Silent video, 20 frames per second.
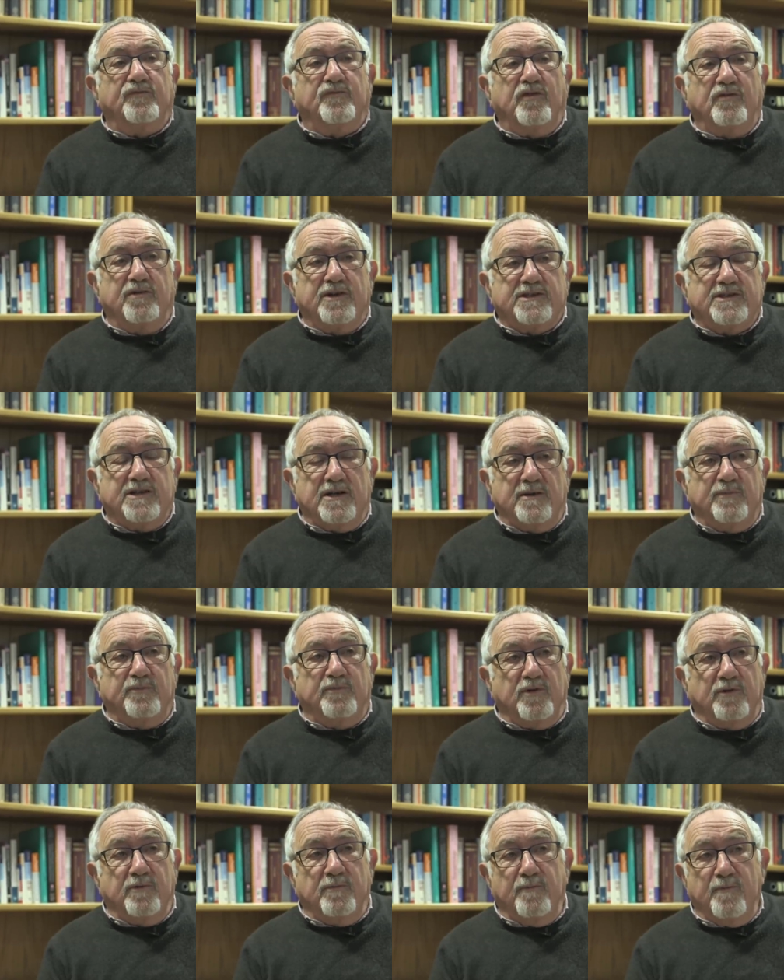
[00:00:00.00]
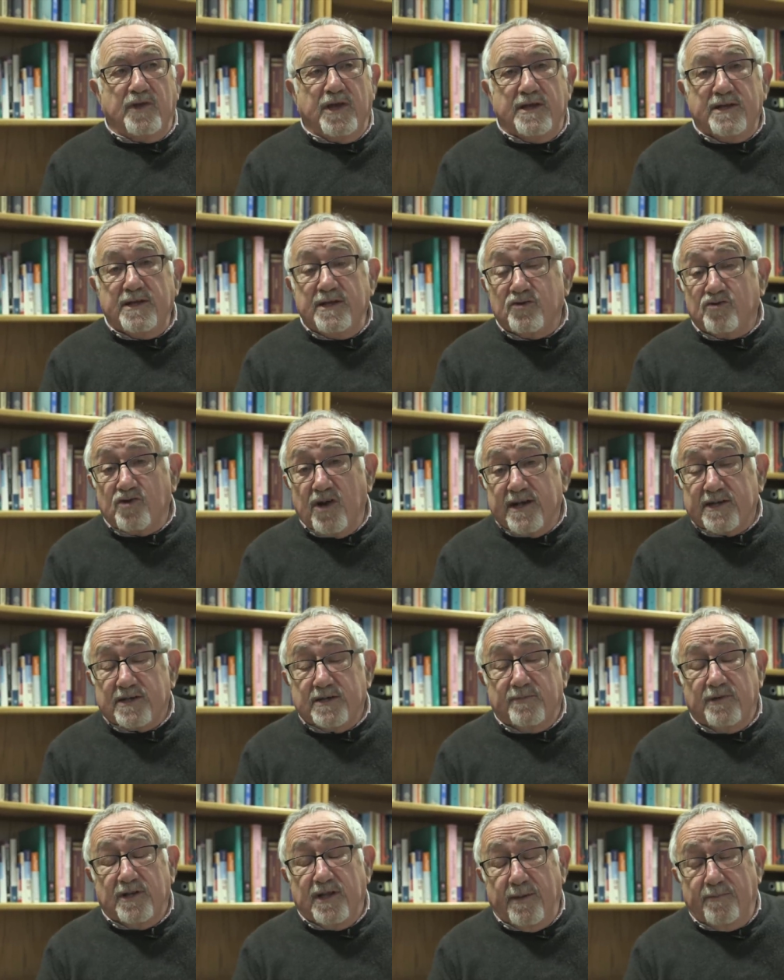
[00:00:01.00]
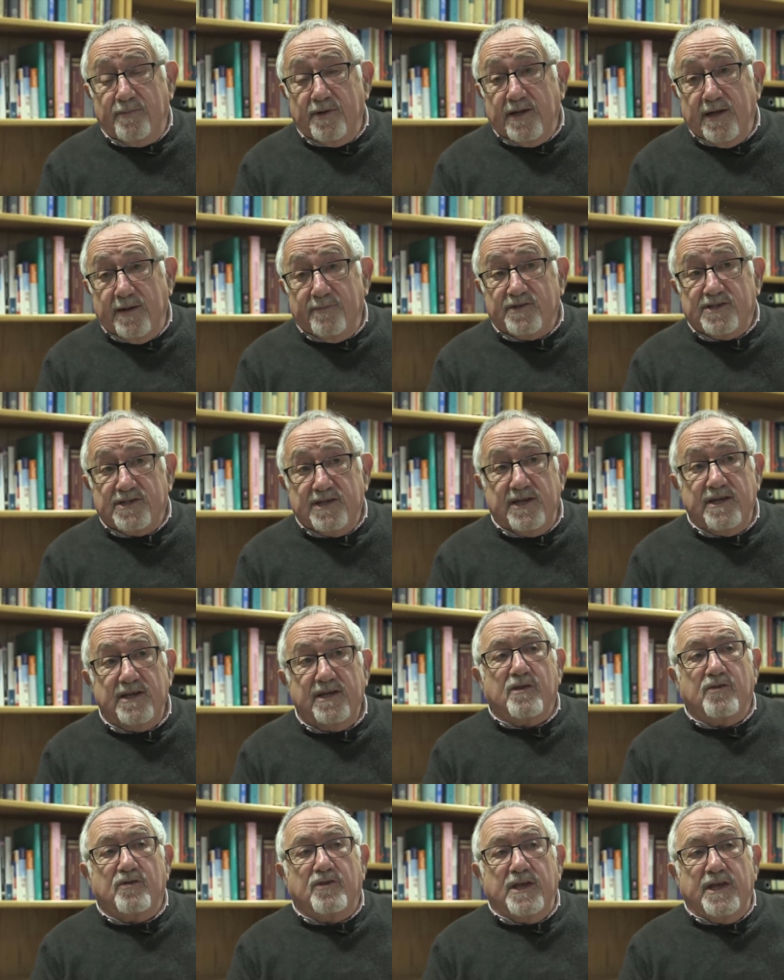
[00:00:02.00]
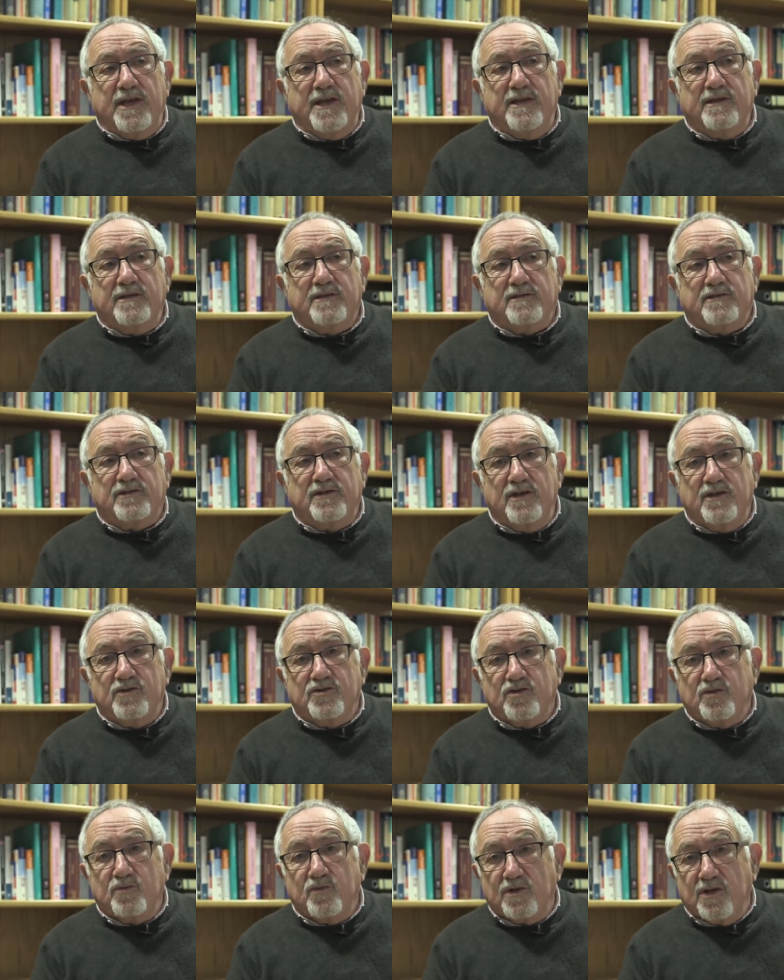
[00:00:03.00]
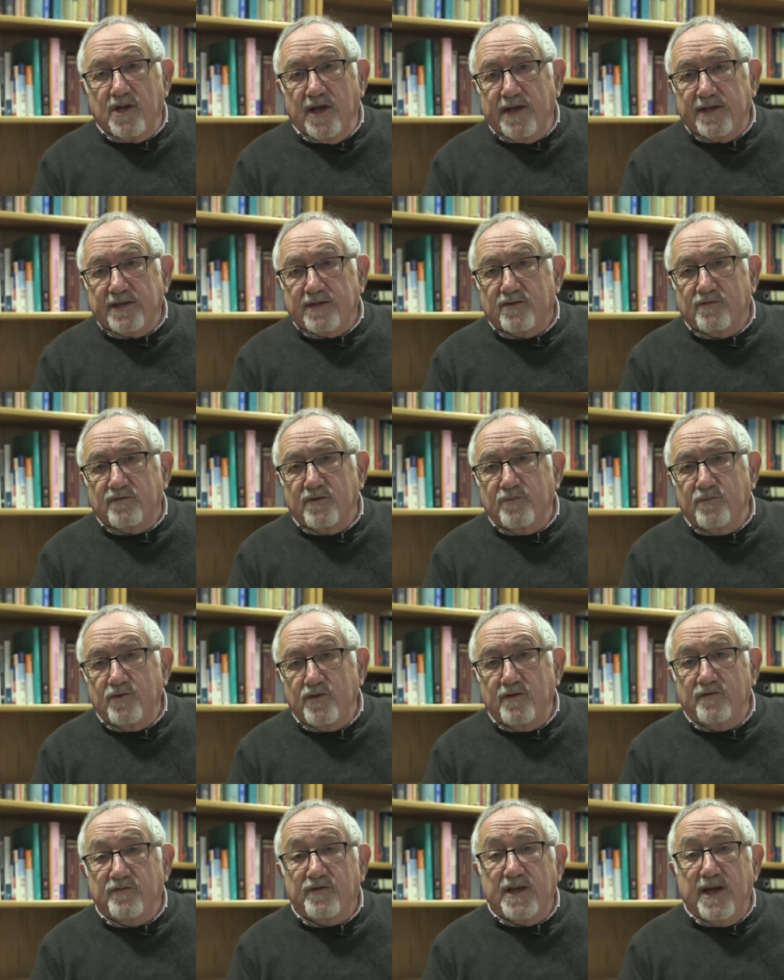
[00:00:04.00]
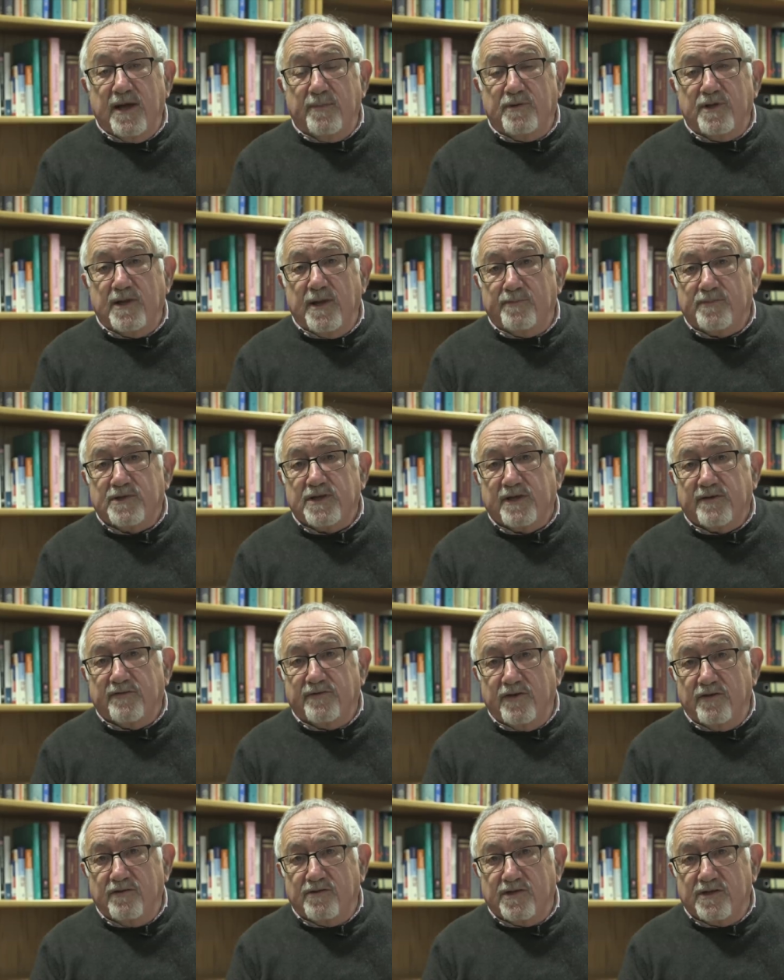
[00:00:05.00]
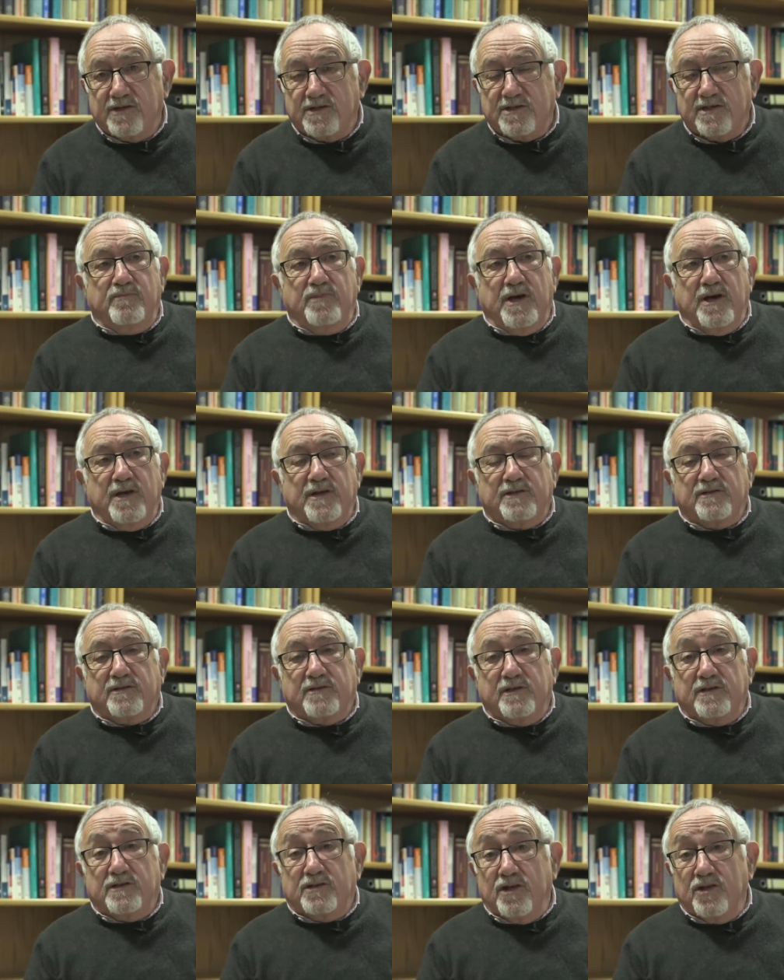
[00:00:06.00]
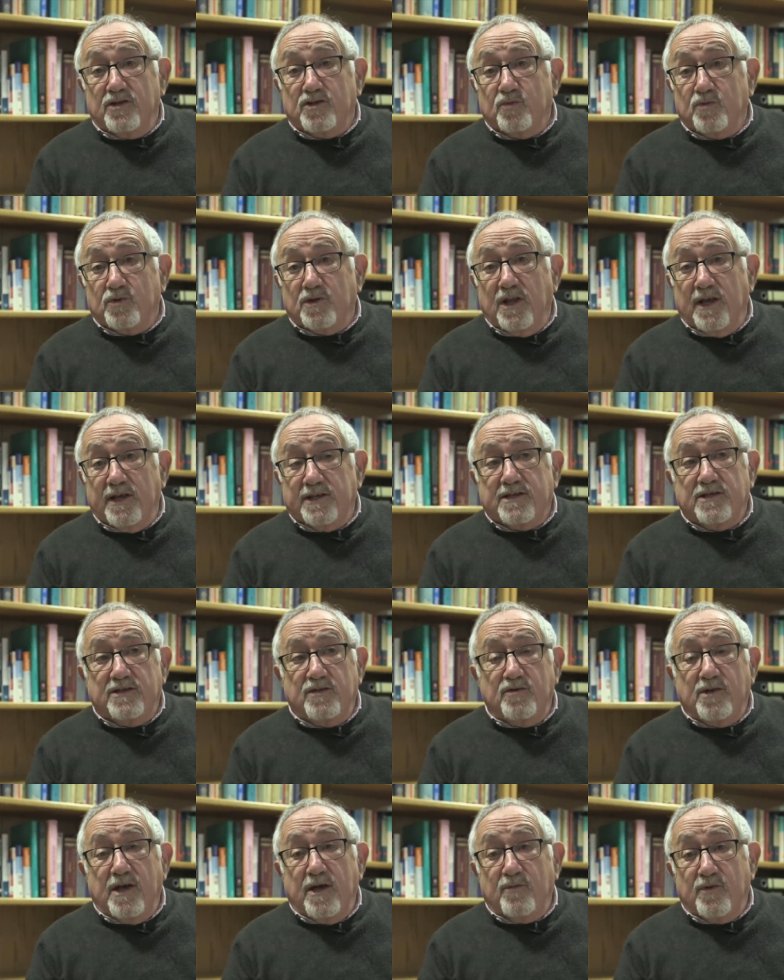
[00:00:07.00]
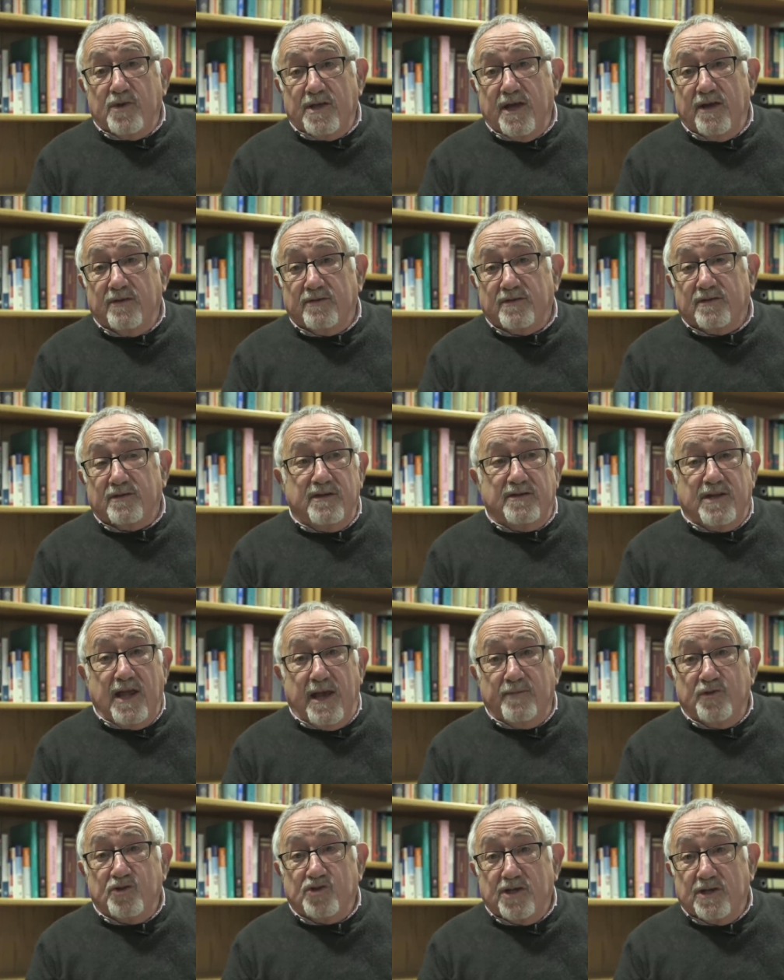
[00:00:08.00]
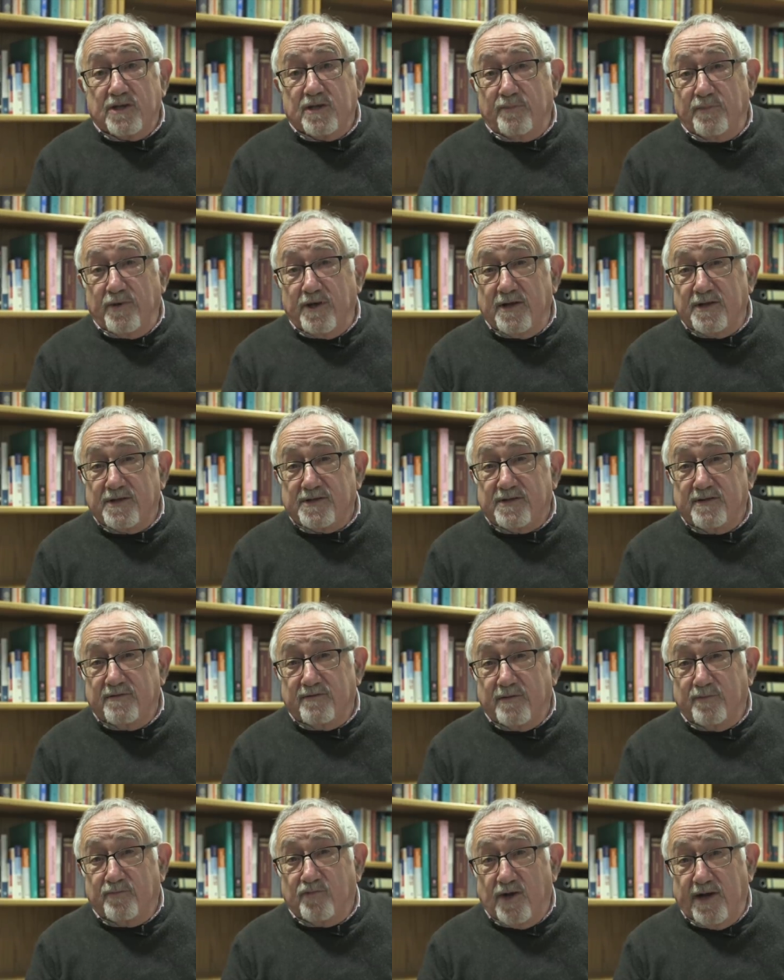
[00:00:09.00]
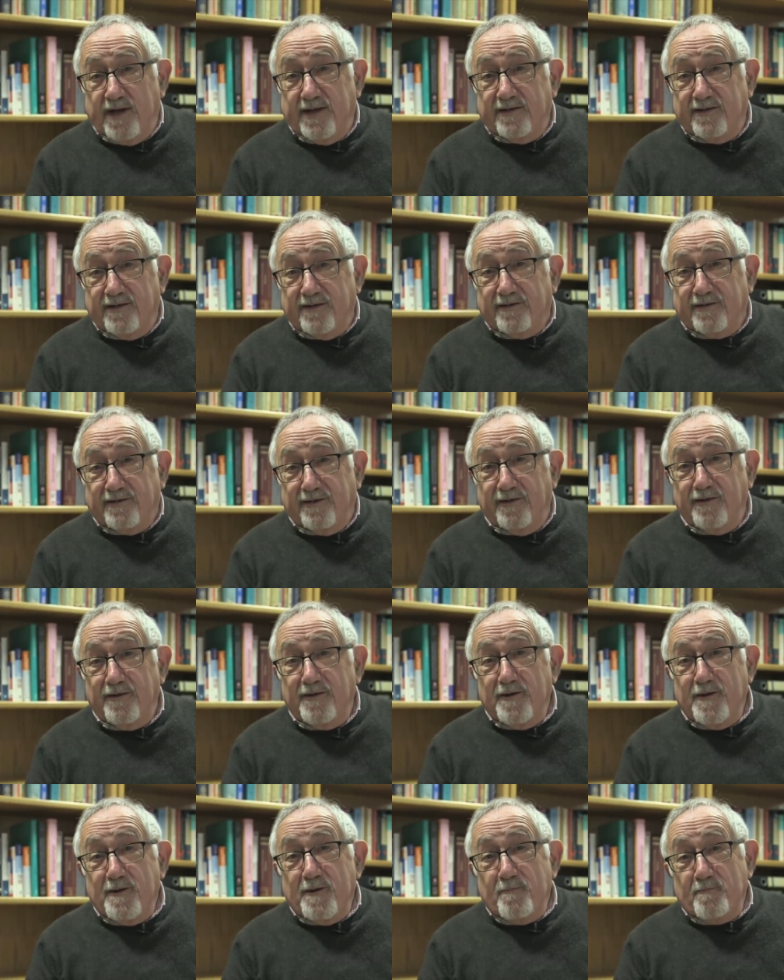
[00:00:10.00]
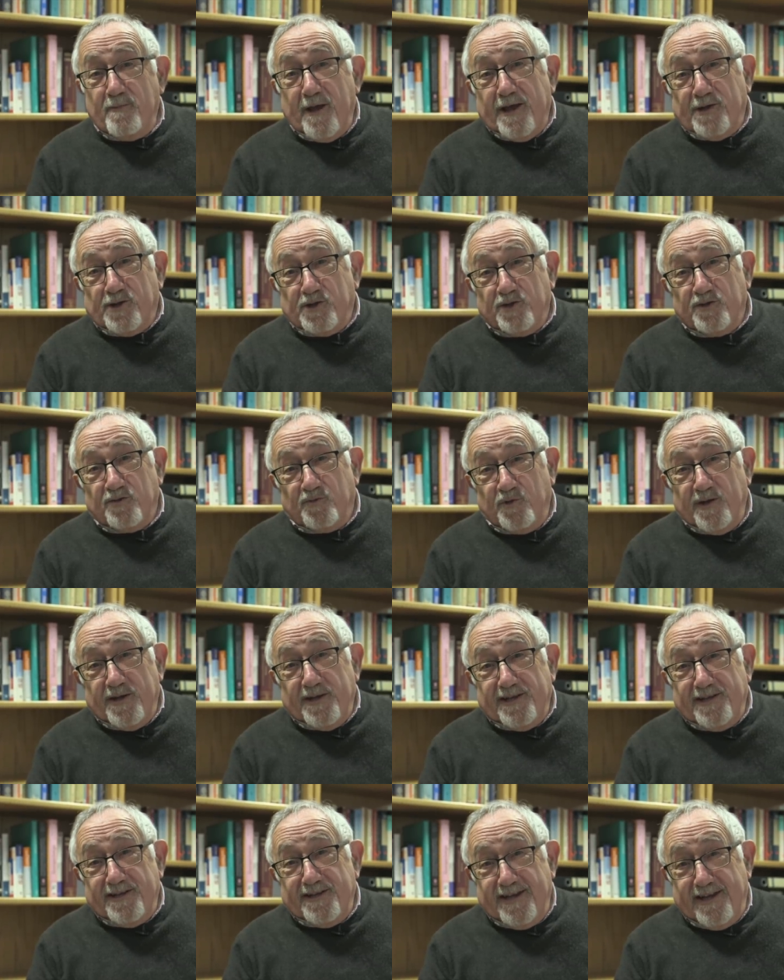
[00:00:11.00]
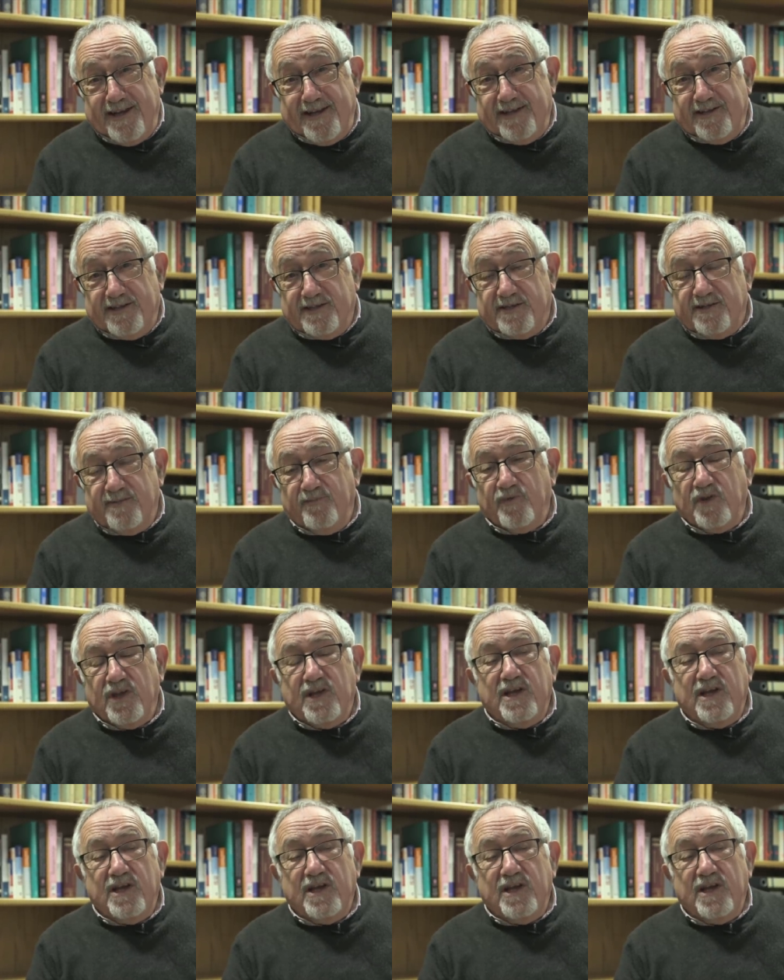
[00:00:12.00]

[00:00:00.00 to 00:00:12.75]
for example, in intractable epilepsy, the surgeon would like to remove the epileptic focus, but the surgeon would like to do that without damaging the parts of the brain that the patient really needs.